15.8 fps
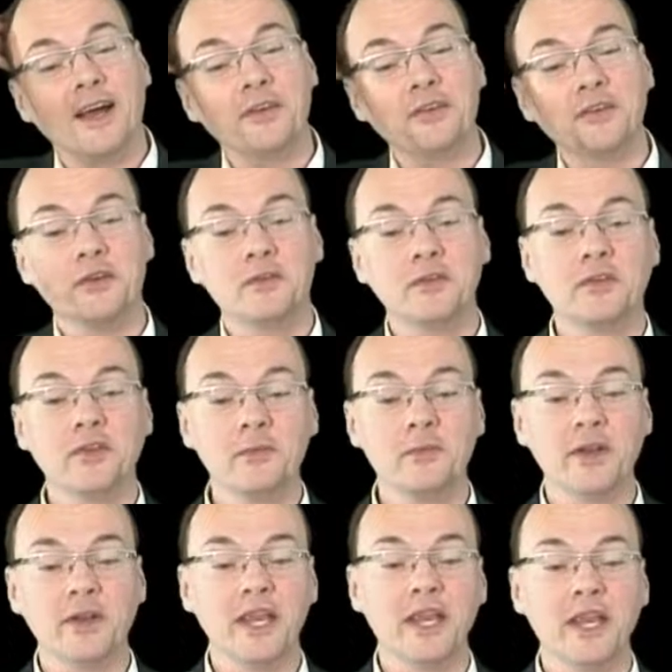So if there's
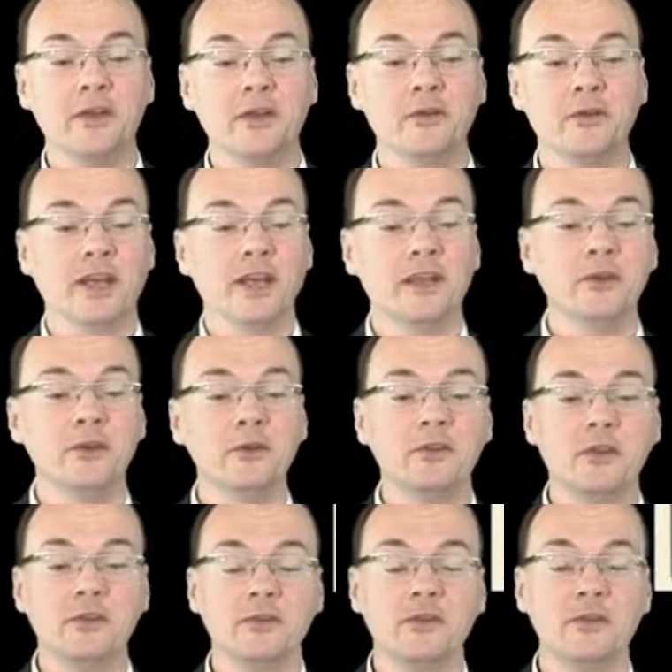anybody here who's like, who's
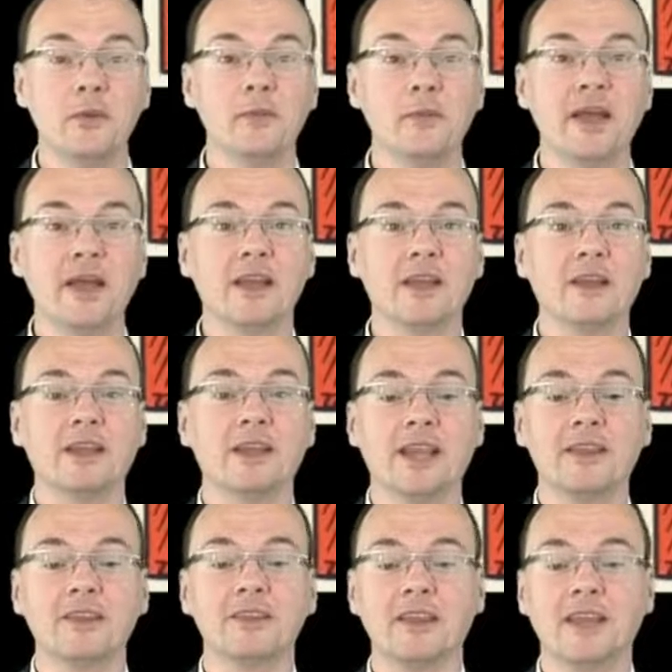this Superman Clark
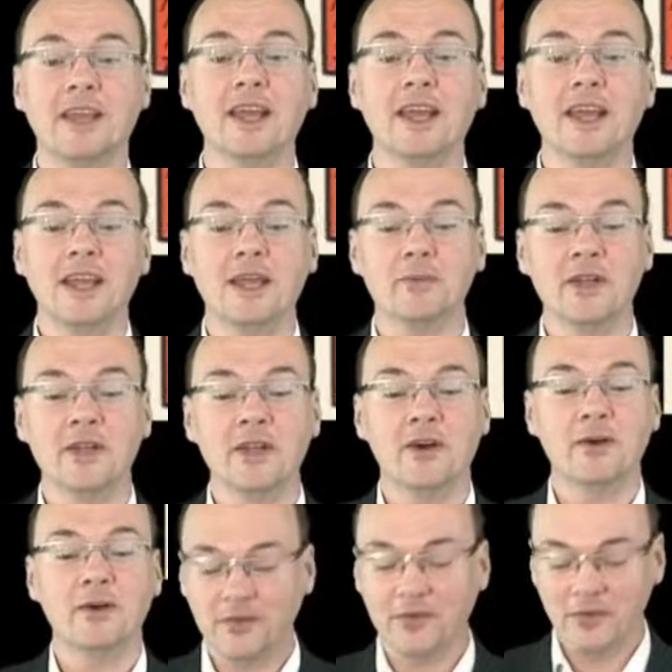Kent thing, let me know,
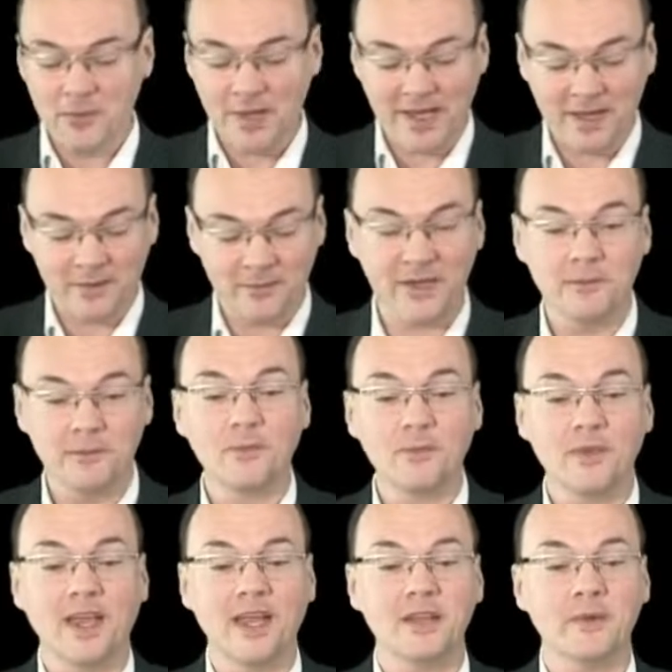I'll be super happy.
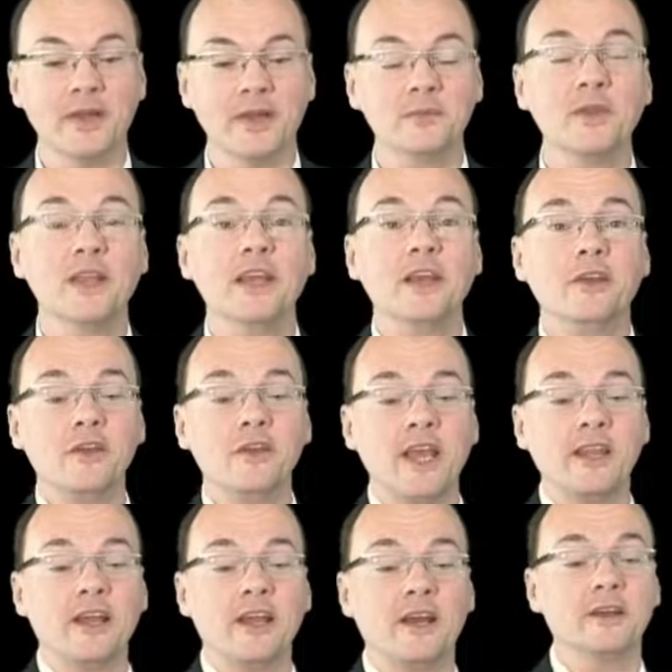Anyway, so you
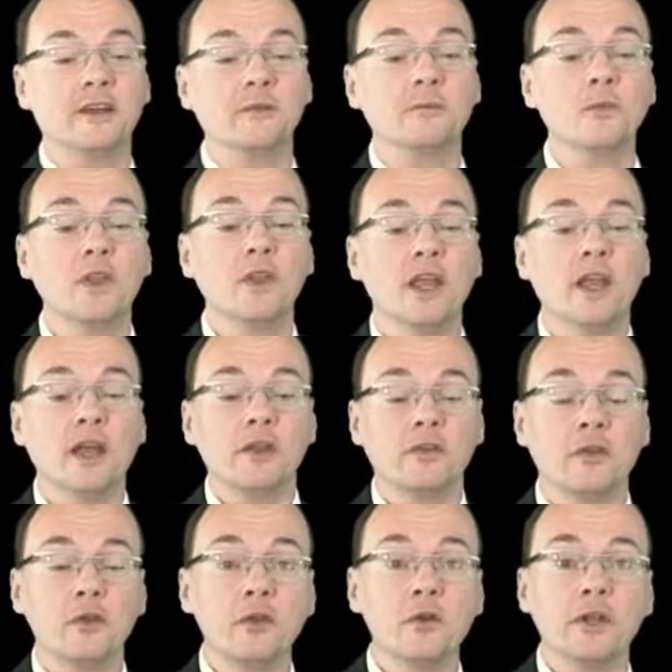get the idea. So
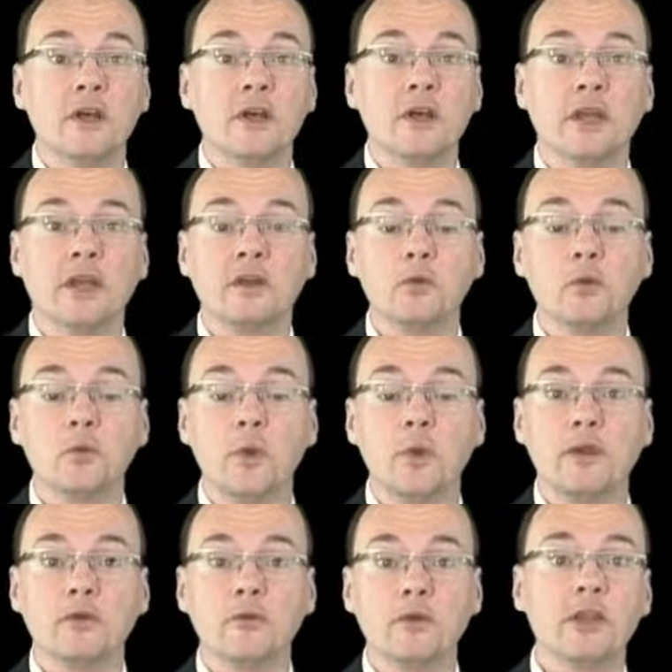you and I, we
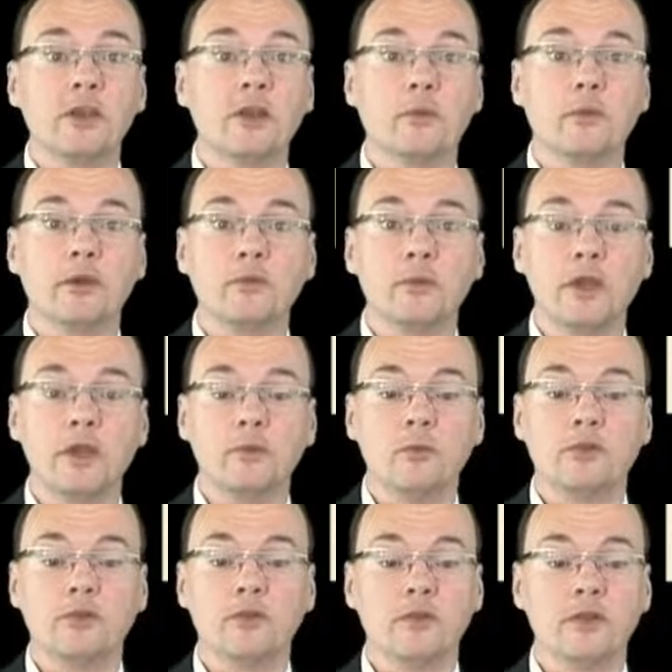can read the comics, we can
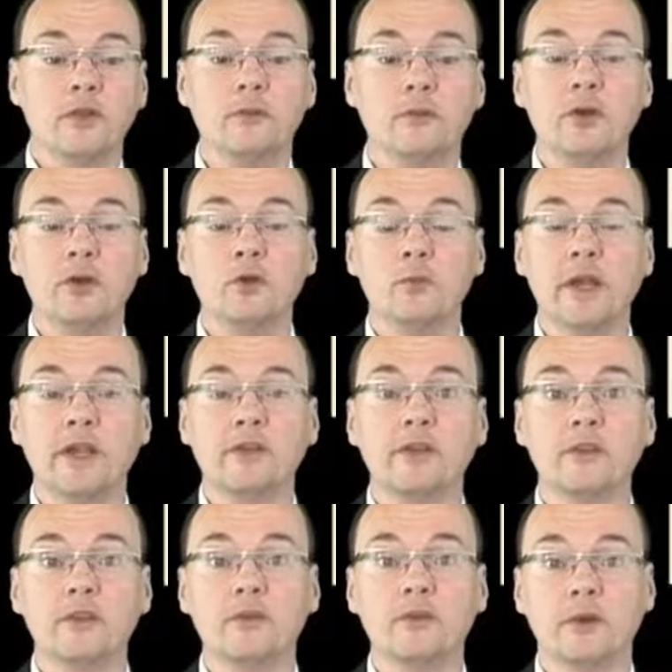watch the film, it all makes
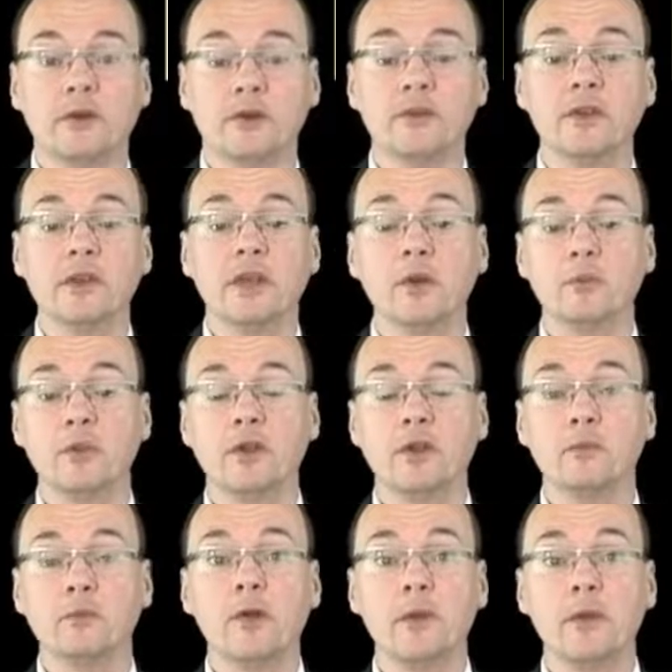sense to us
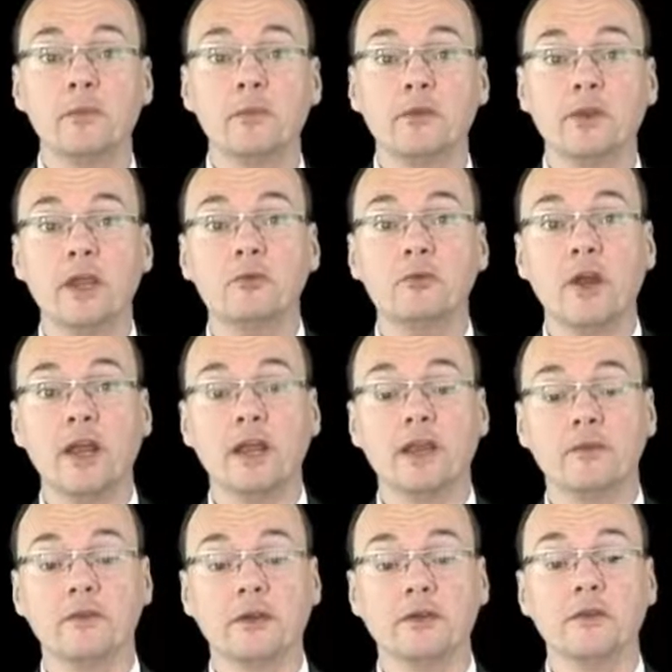because we're able to keep track
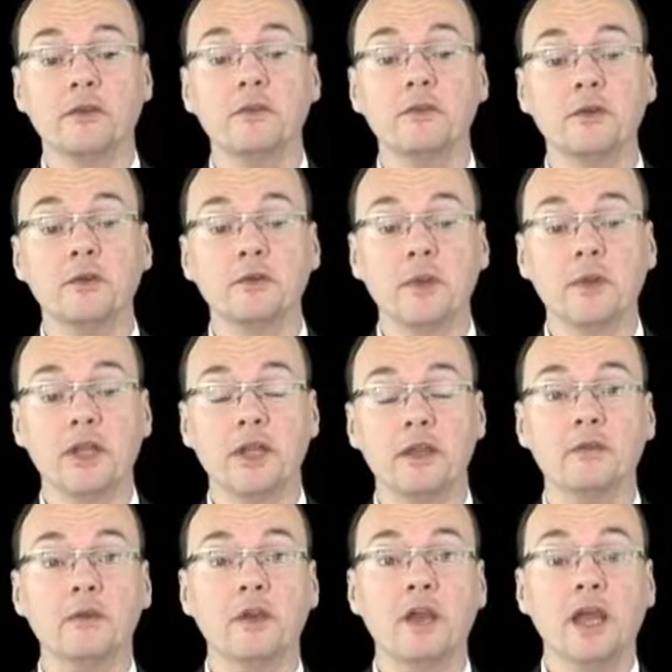of Lois's false
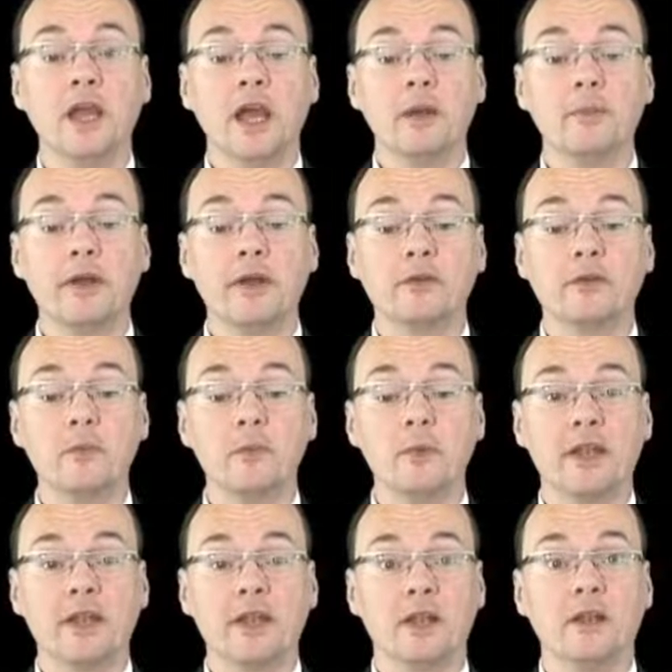belief about
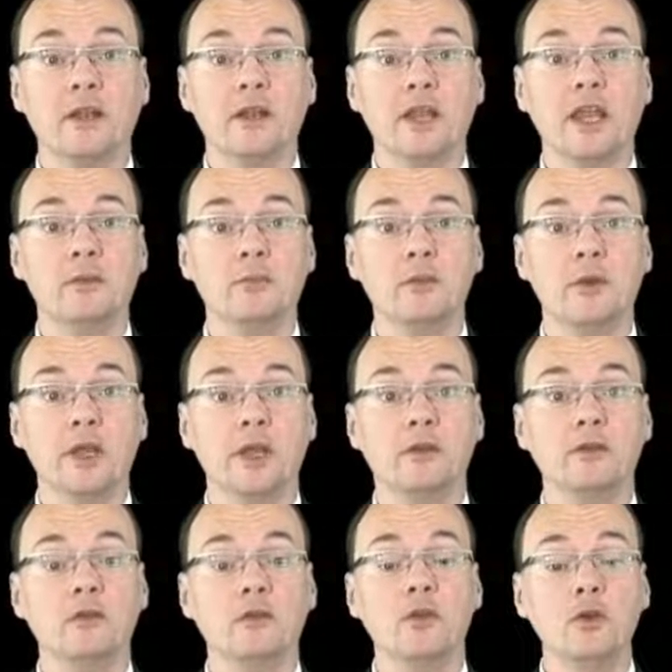Superman and Clark Kent
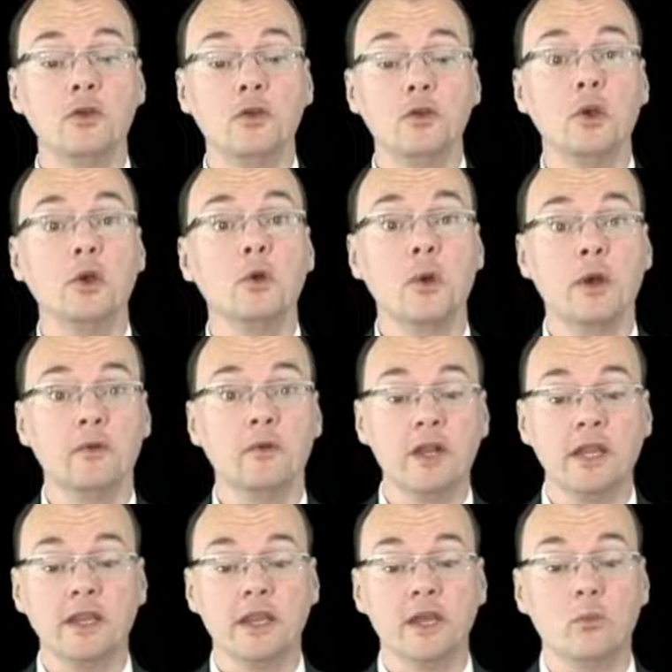being two, where
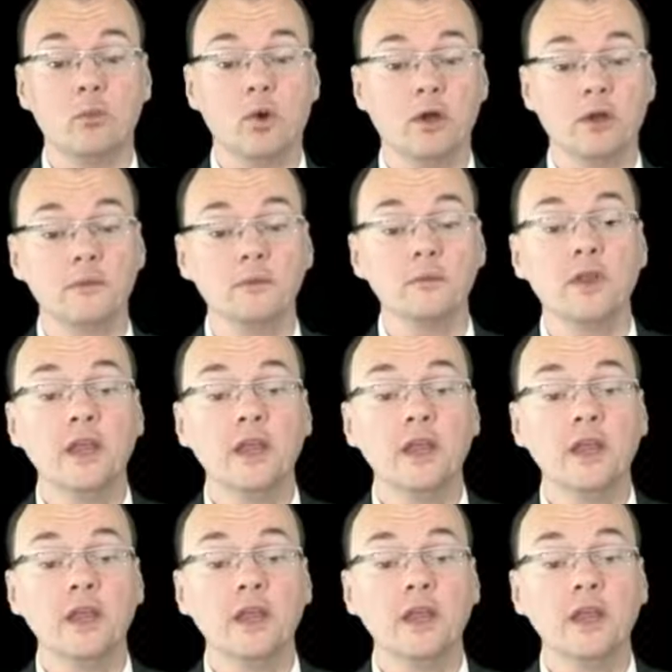really they're one.